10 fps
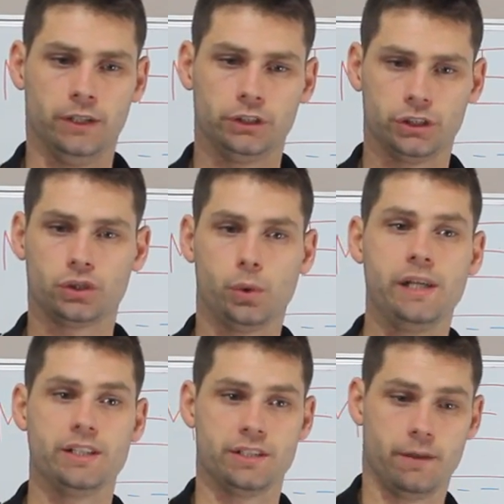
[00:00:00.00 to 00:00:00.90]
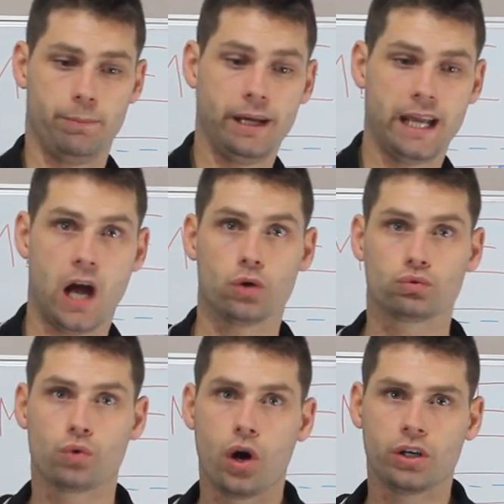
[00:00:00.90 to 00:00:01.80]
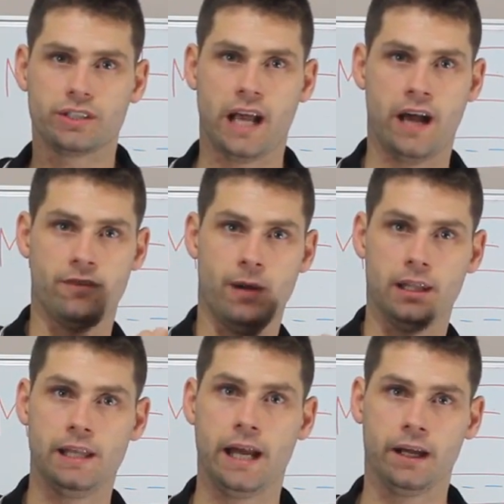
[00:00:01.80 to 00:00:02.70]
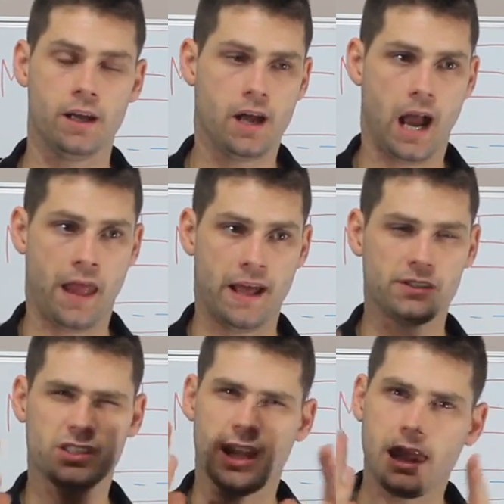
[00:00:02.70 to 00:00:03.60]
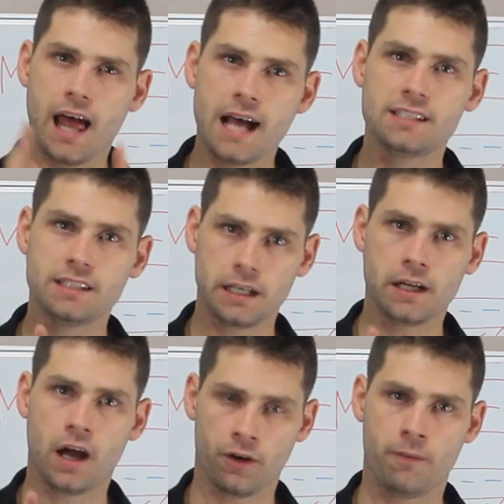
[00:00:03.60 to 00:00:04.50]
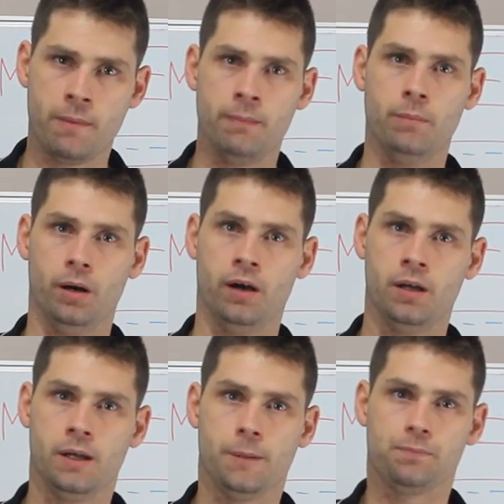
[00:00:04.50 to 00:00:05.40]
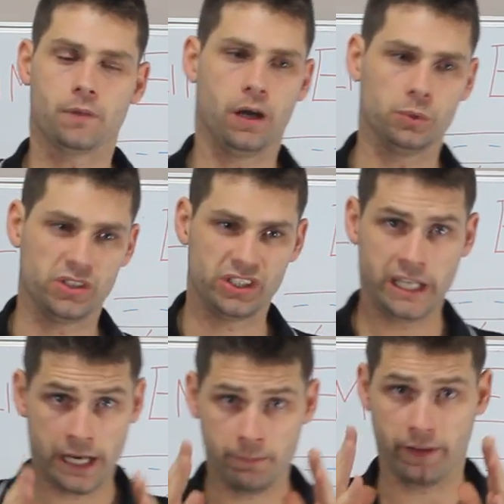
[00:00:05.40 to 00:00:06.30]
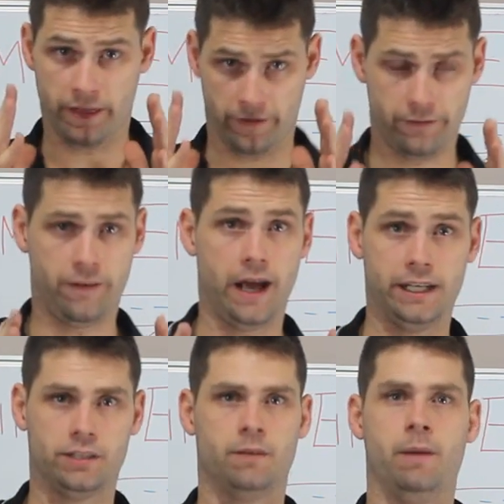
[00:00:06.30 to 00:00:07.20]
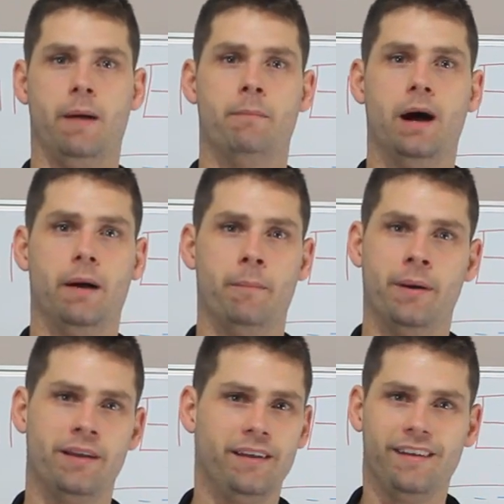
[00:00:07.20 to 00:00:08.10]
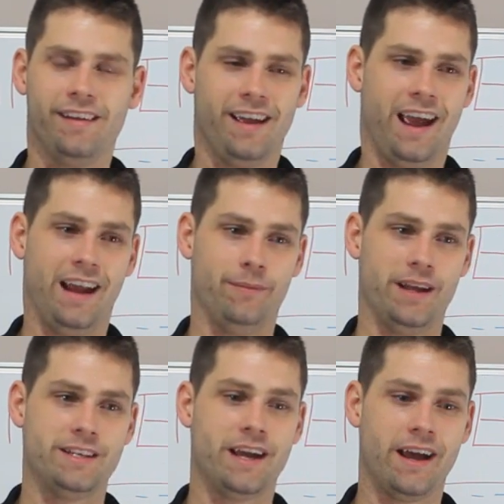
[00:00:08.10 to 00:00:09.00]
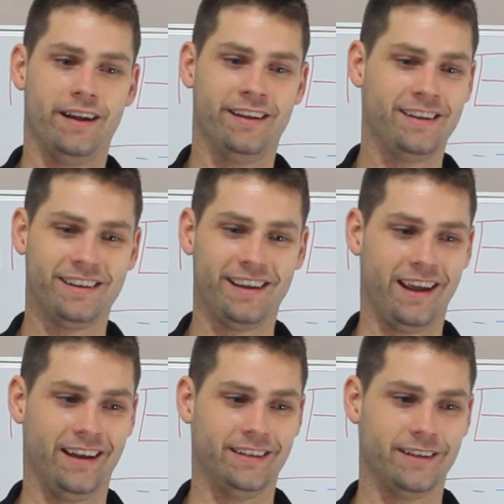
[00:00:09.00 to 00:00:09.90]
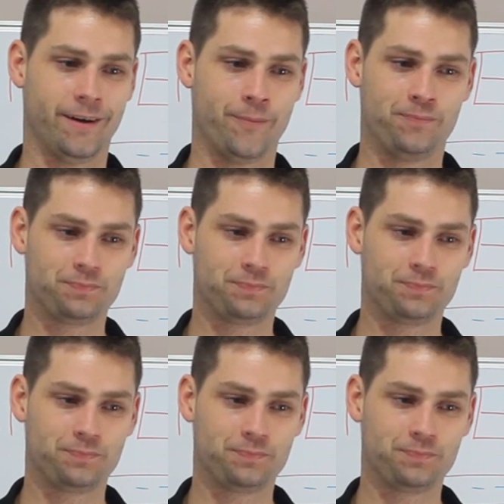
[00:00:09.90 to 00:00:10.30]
just tweezers to pick out rocks out of my leg. And that's the last thing I remember. I was seeing the face of my mum and my dad, and the